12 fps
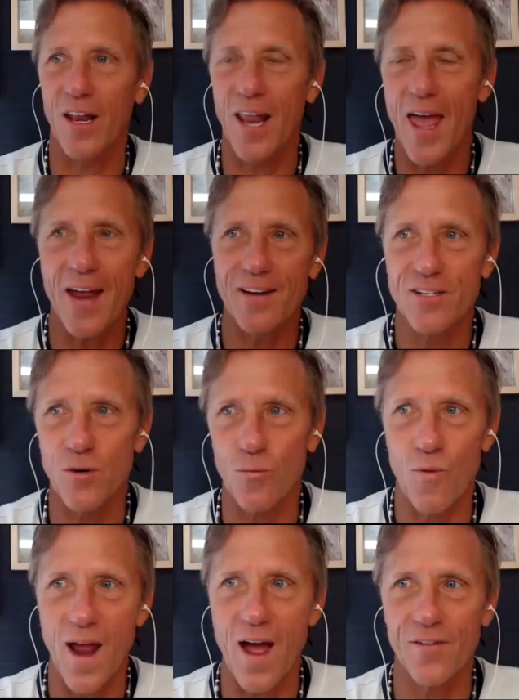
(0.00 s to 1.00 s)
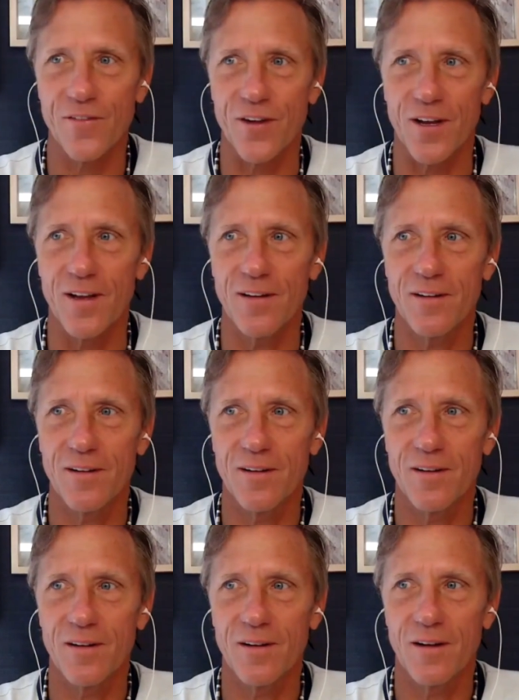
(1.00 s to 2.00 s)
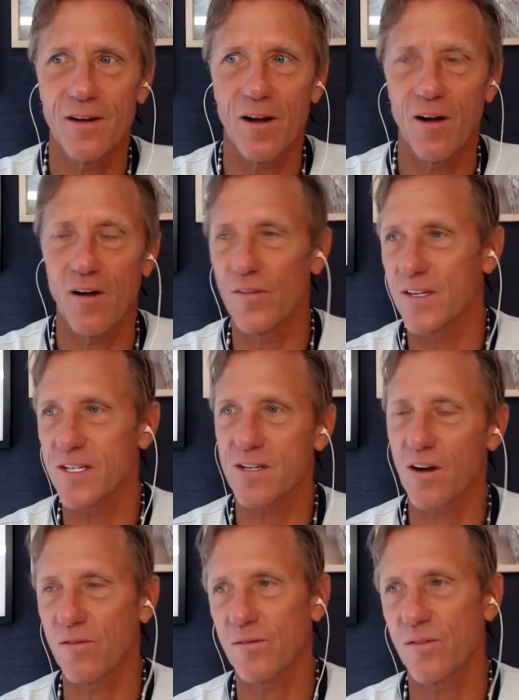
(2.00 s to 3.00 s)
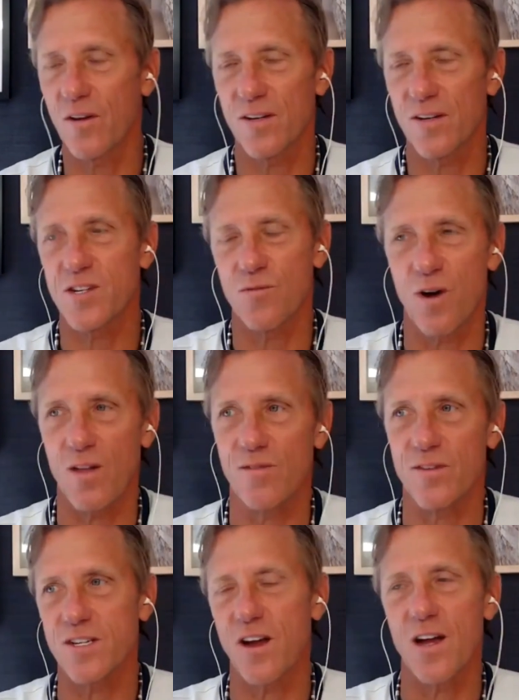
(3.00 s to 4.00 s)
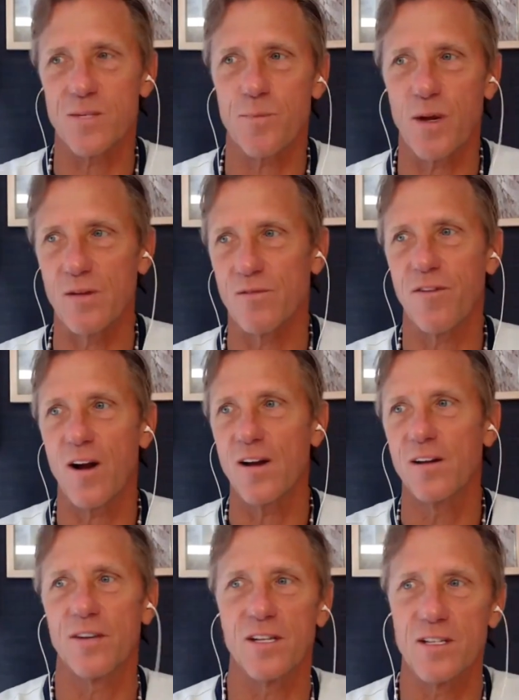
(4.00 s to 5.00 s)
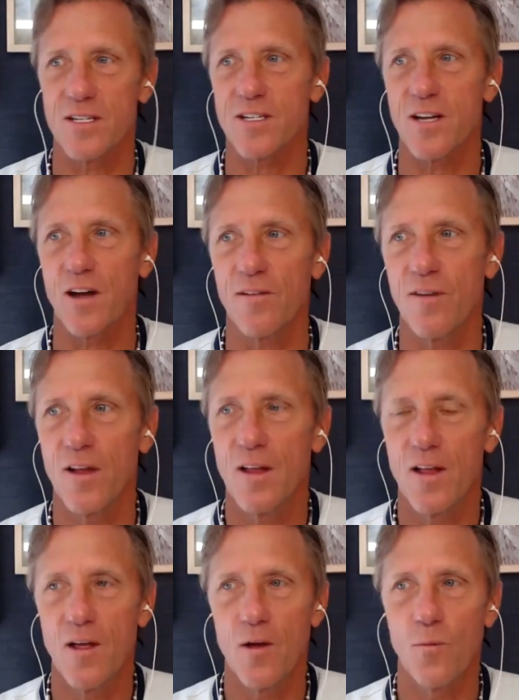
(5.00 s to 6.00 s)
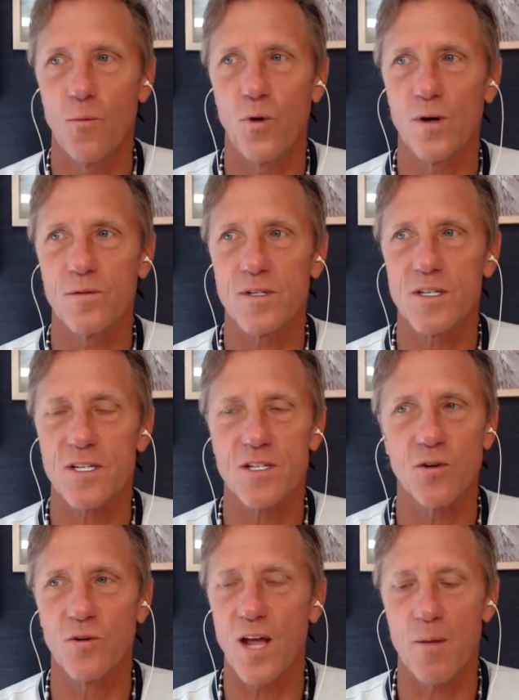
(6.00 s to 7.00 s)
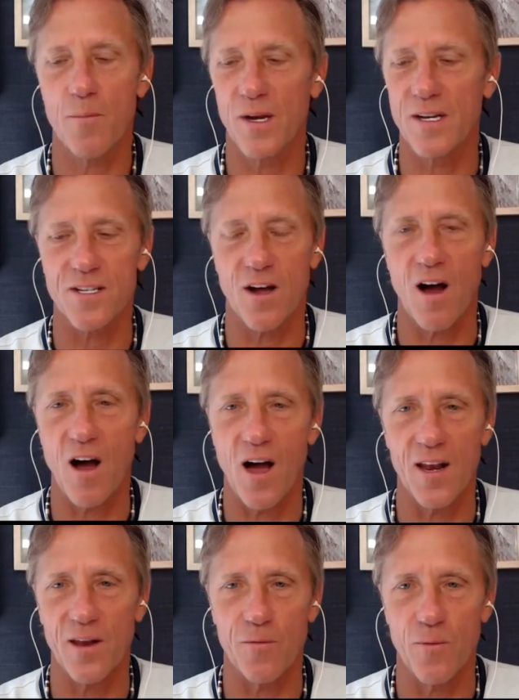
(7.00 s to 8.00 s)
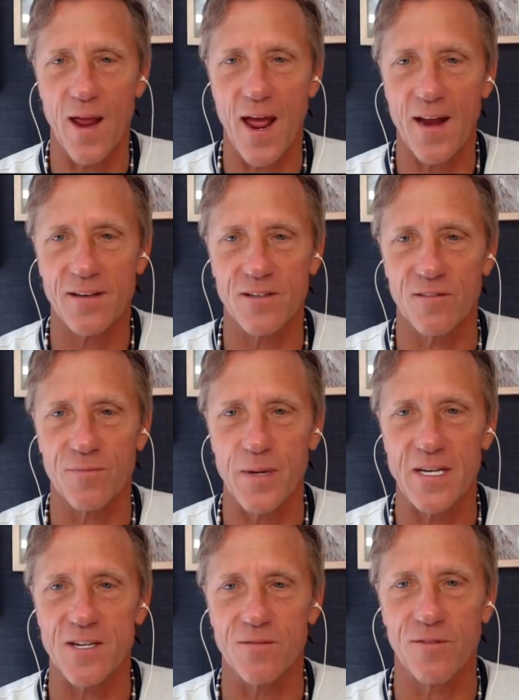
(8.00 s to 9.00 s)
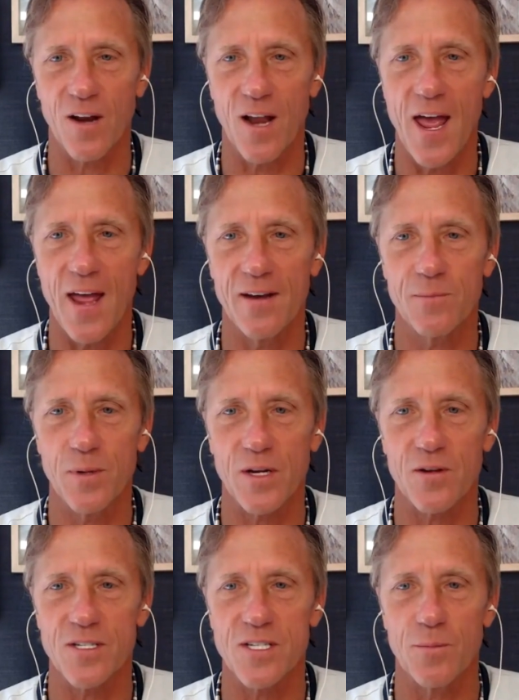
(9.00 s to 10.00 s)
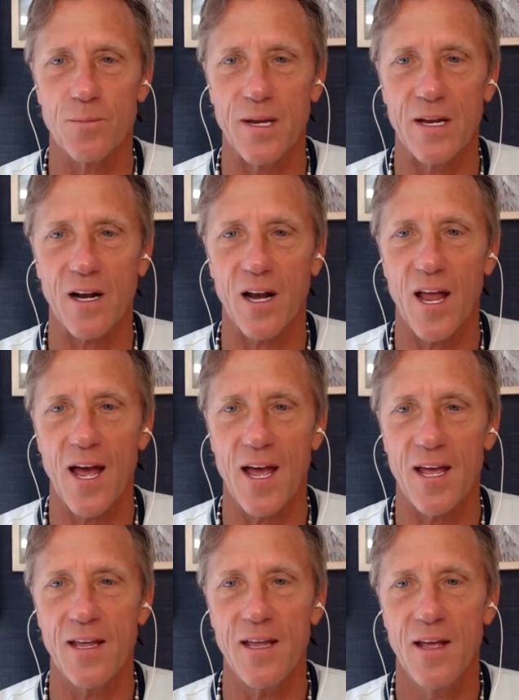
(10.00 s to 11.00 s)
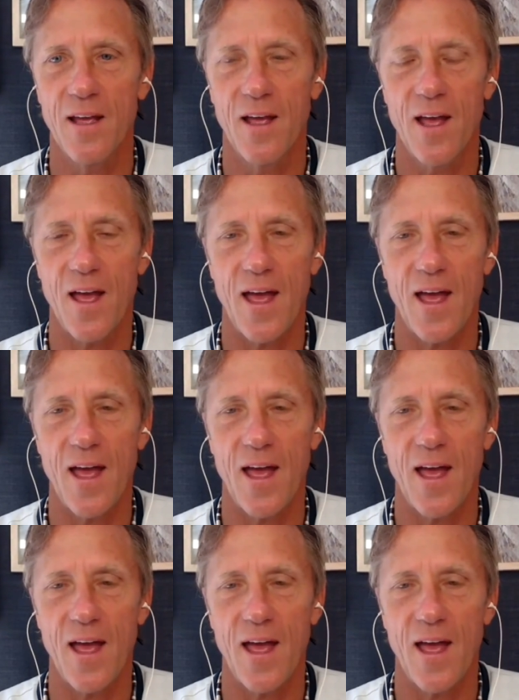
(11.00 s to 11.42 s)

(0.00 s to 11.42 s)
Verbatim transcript: the land around it, on this, uh, not necessarily around the sides, but in front of it and stuff, would still come in as a highly reactive piece of land because there'd be clay